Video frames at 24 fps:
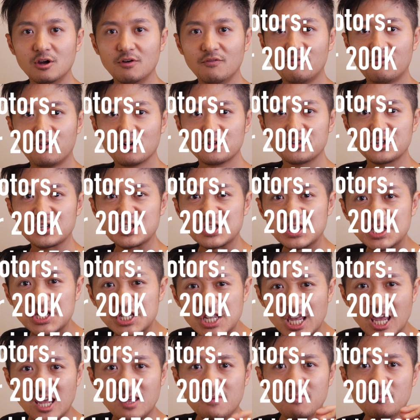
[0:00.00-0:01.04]
for the
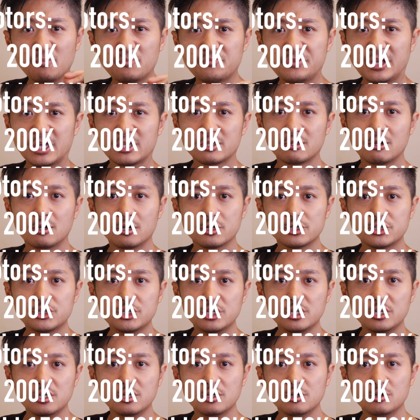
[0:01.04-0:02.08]
same
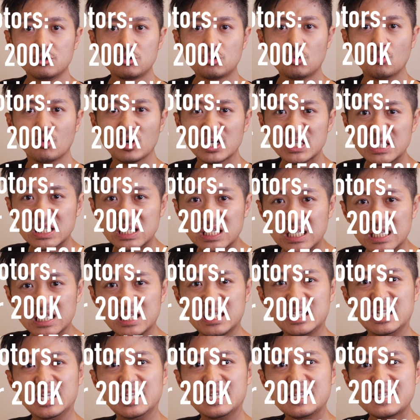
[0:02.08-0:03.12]
technology to a
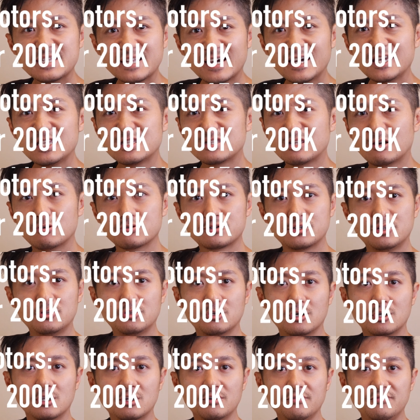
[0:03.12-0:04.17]

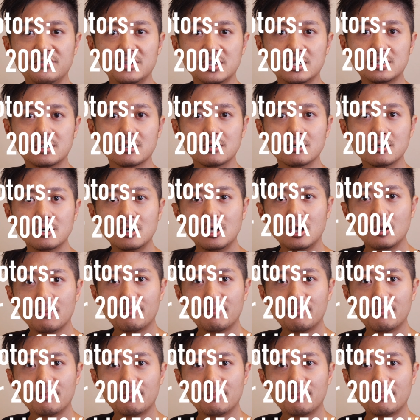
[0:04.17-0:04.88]
$69,000 vehicle,